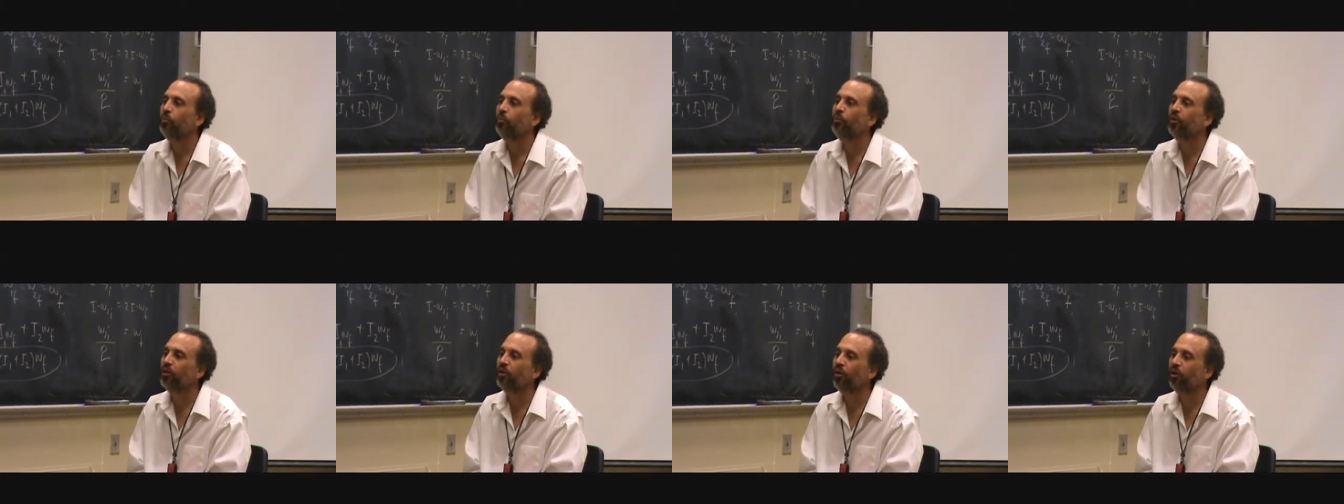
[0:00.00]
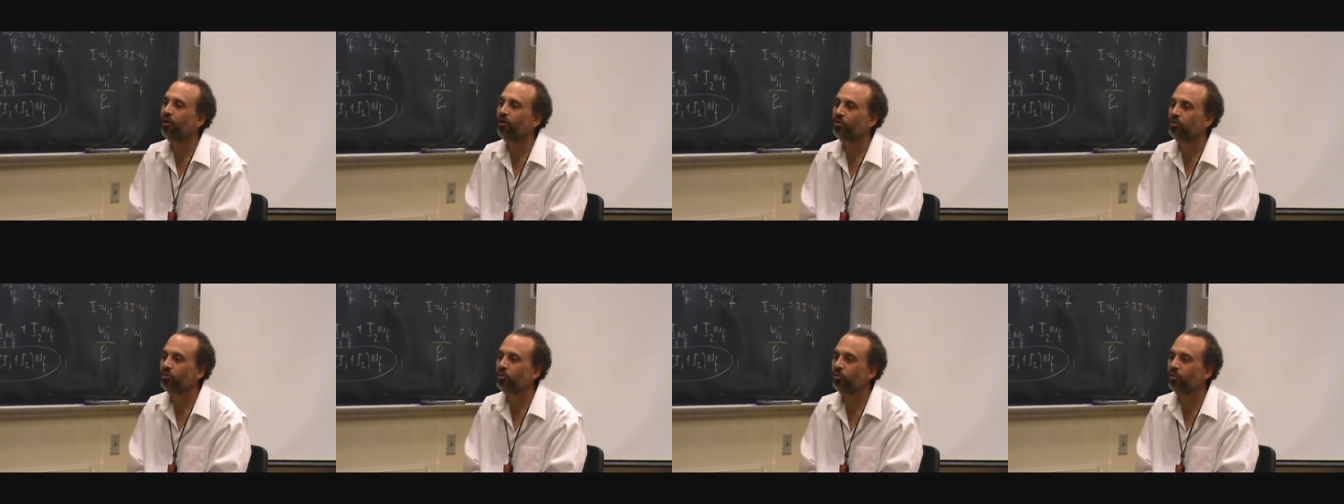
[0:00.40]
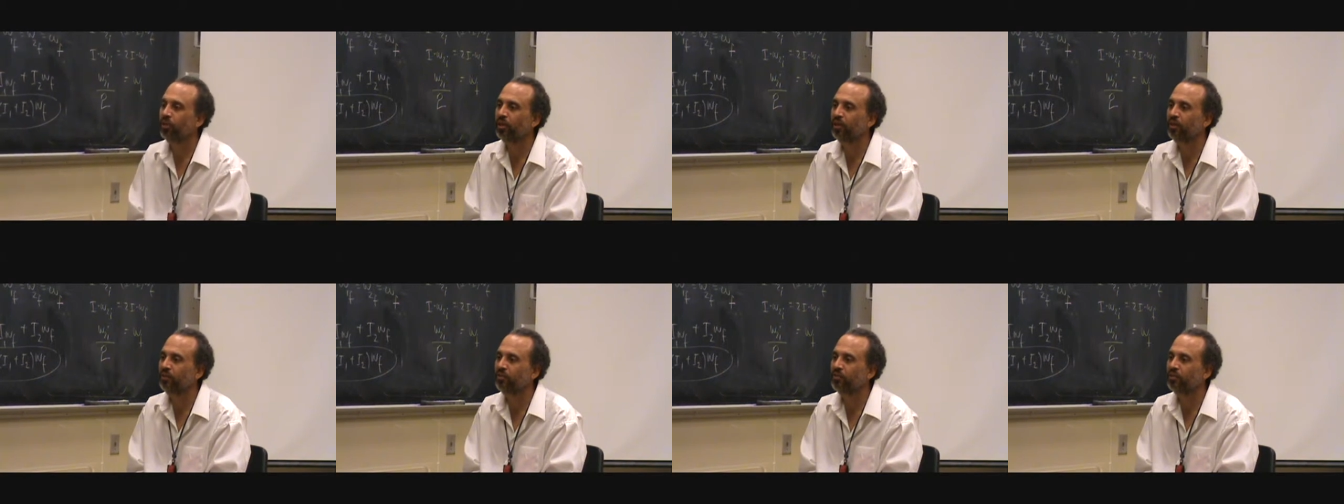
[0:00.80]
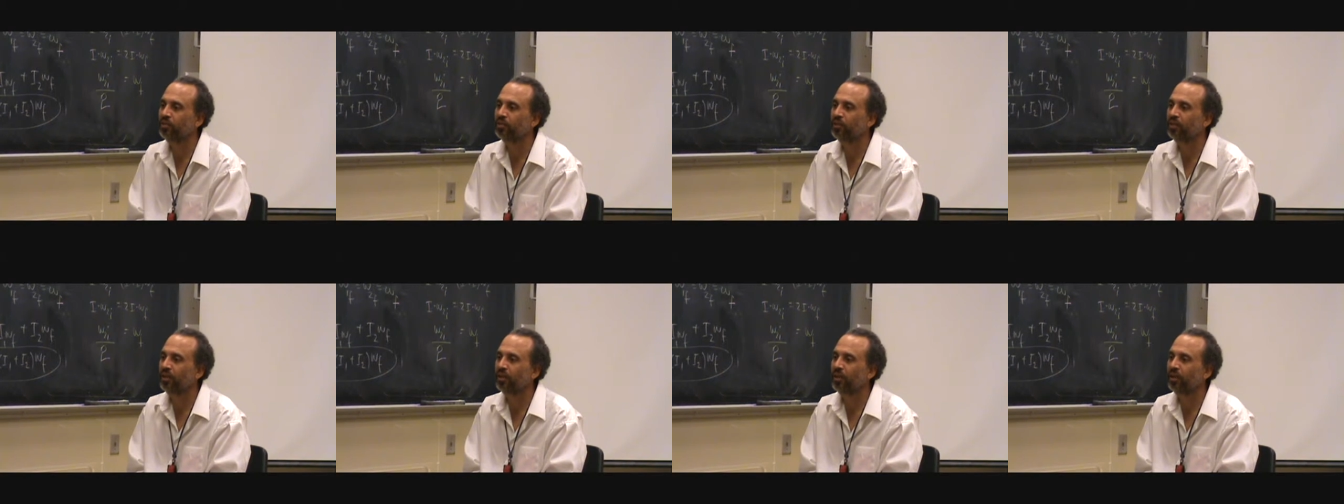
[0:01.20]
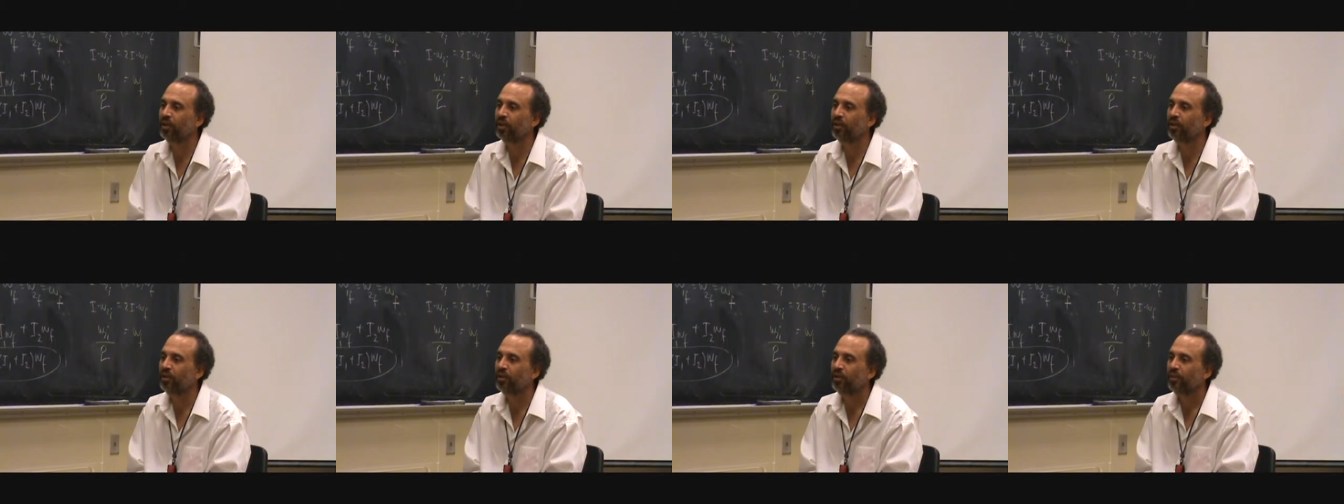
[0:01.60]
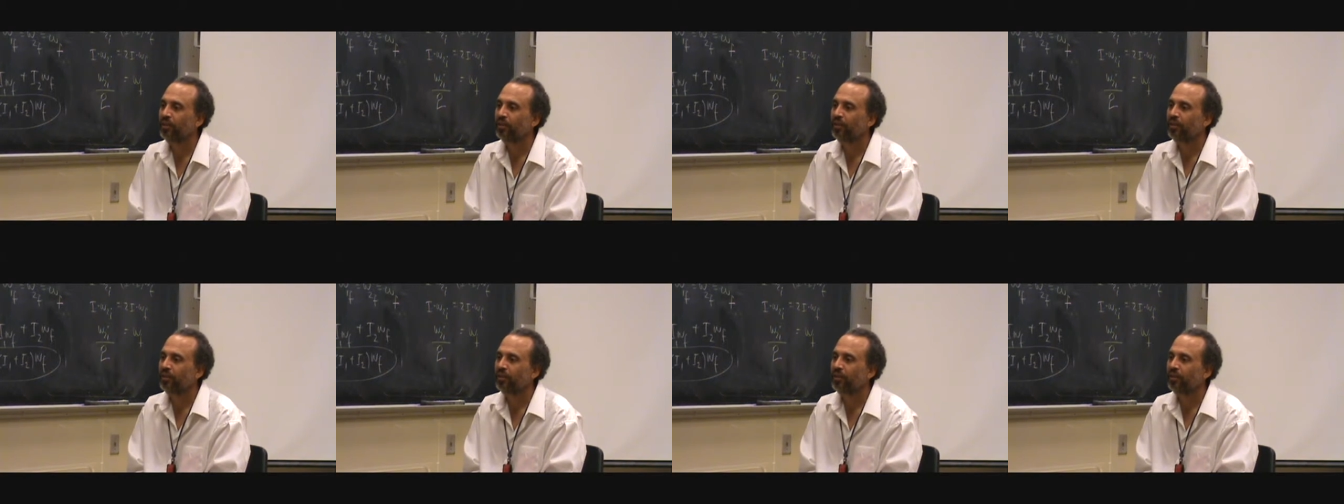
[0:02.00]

but also gives, uh,